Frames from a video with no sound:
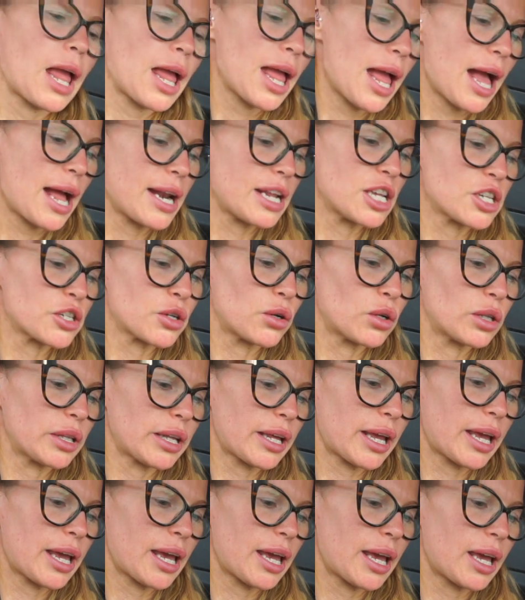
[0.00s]
And it's
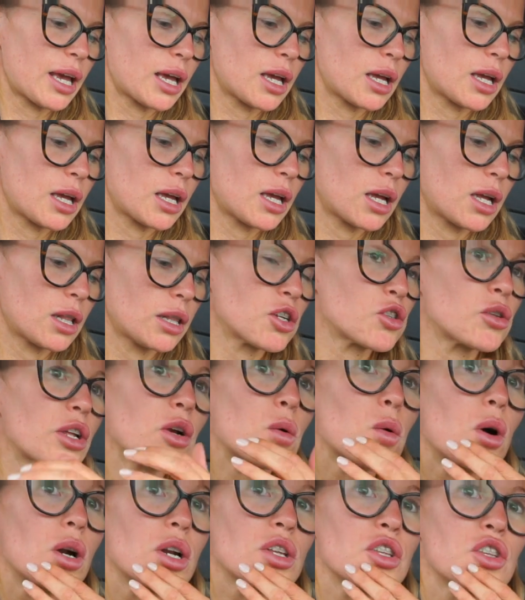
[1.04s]
only literally
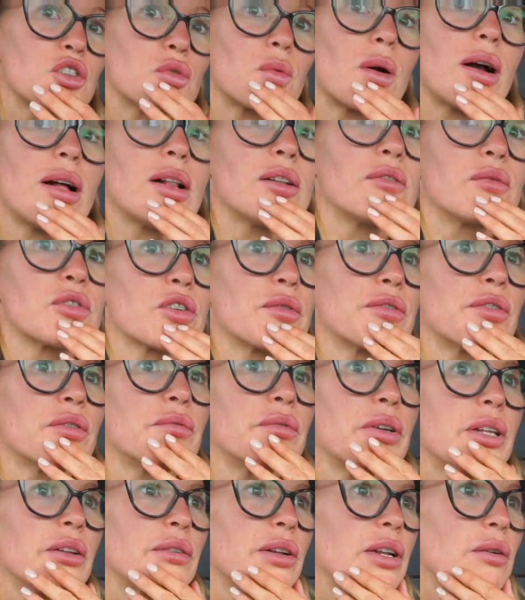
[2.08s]
11:45, so we've done
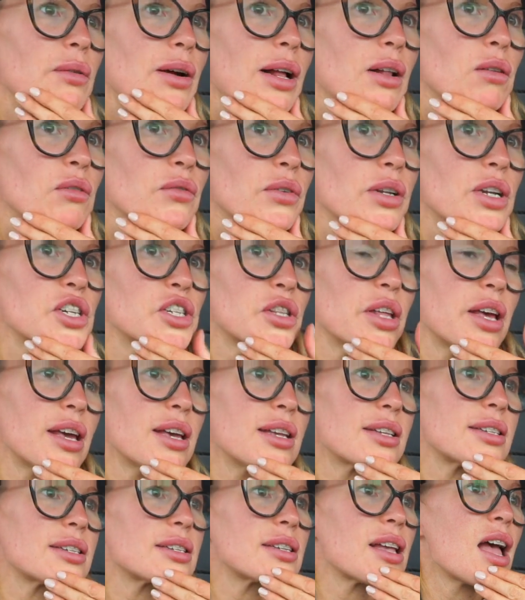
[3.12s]
really well. Finish
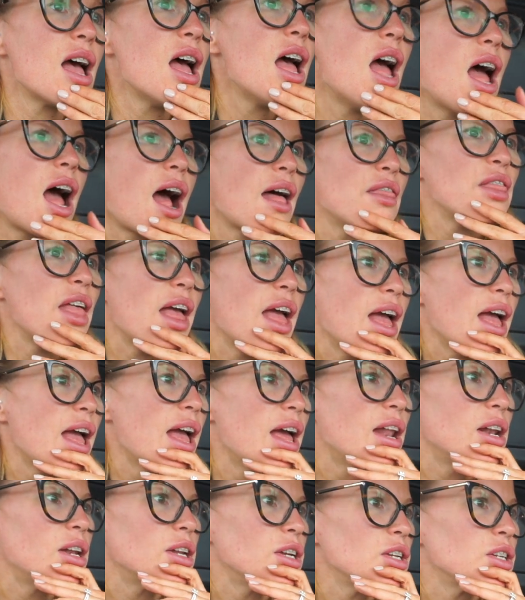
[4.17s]
this, and
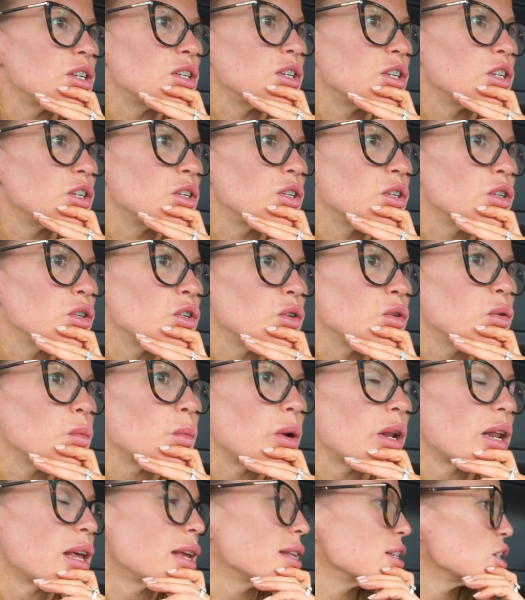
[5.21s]
then we
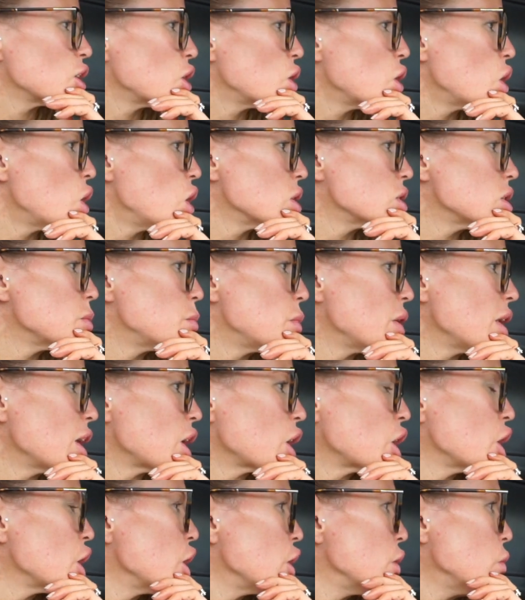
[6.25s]
need to go, is it
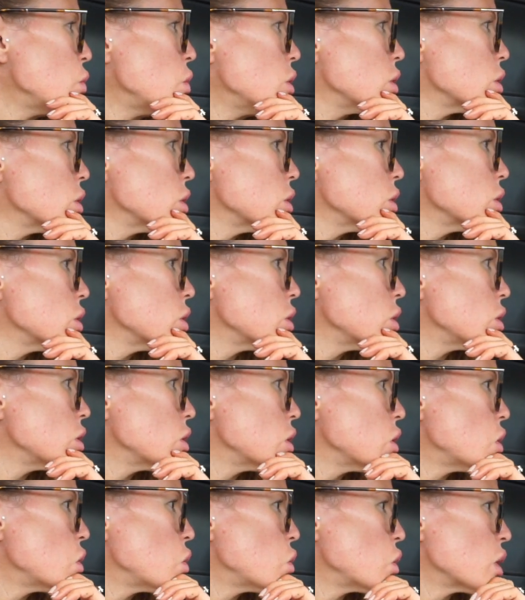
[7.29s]
B&Q?
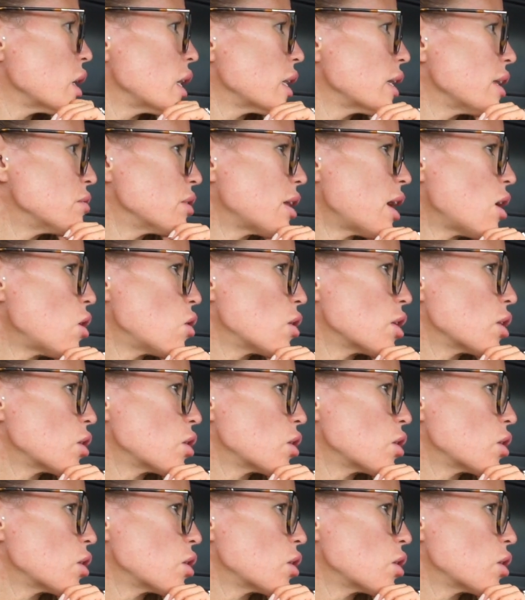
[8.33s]
Yes. Are you leaving that, or you